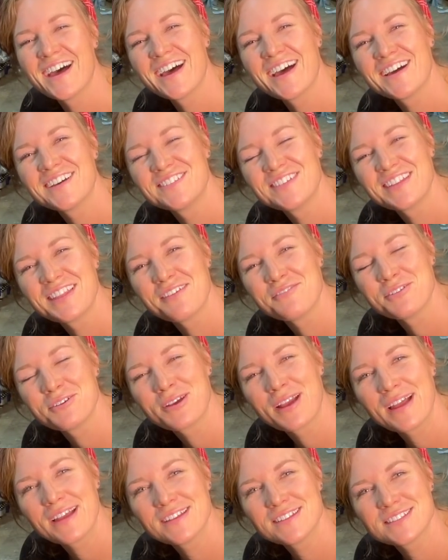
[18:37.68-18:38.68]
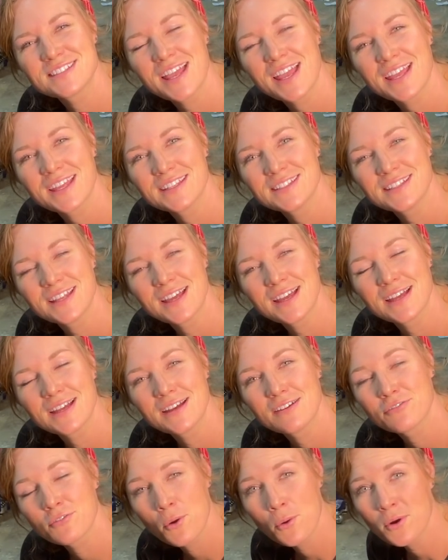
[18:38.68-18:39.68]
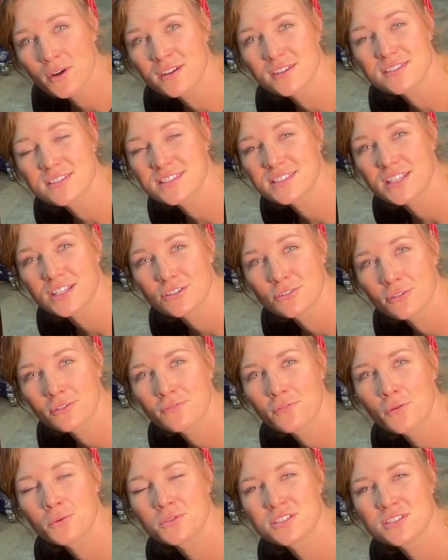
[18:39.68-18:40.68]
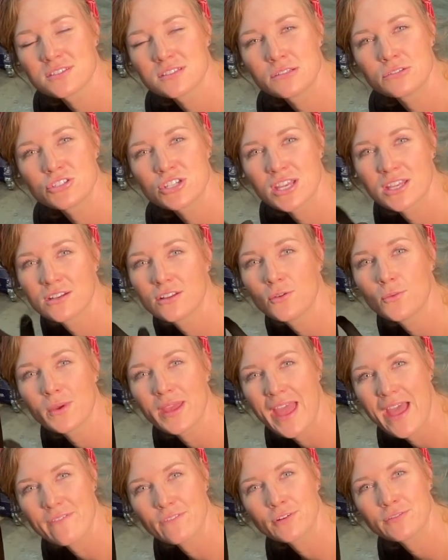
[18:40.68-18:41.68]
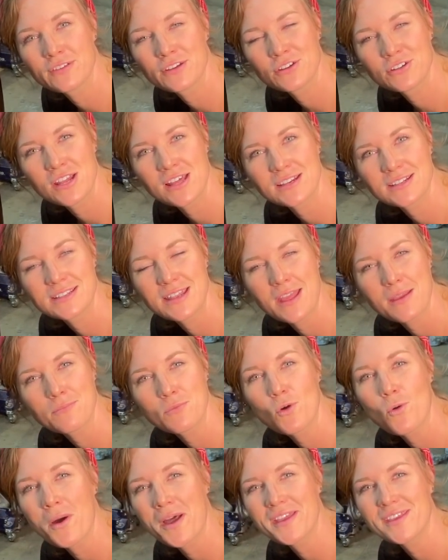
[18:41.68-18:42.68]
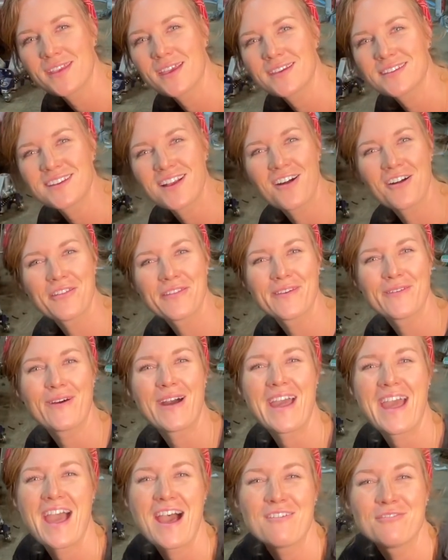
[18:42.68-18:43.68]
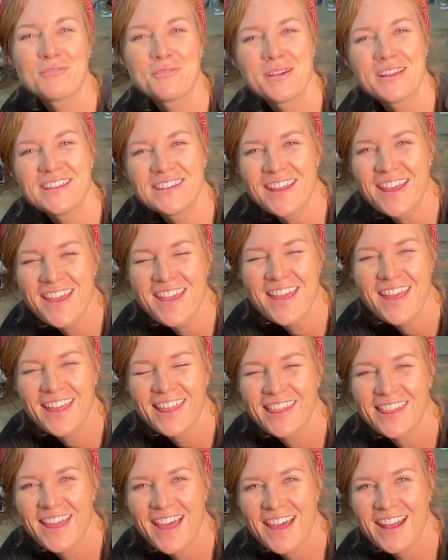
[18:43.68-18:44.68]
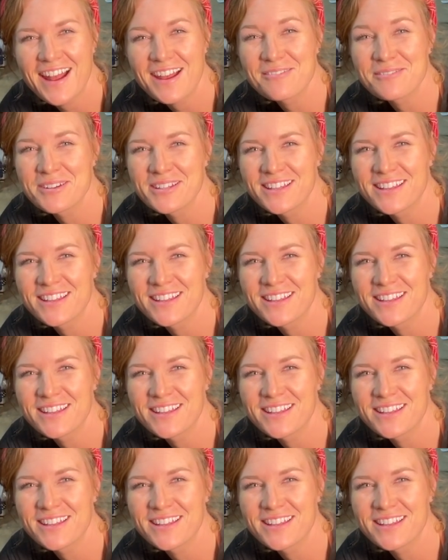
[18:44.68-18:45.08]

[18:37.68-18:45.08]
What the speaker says: We love you guys, and of course, look forward to the new channel. We haven't figured out a name quite yet, although I have one that I really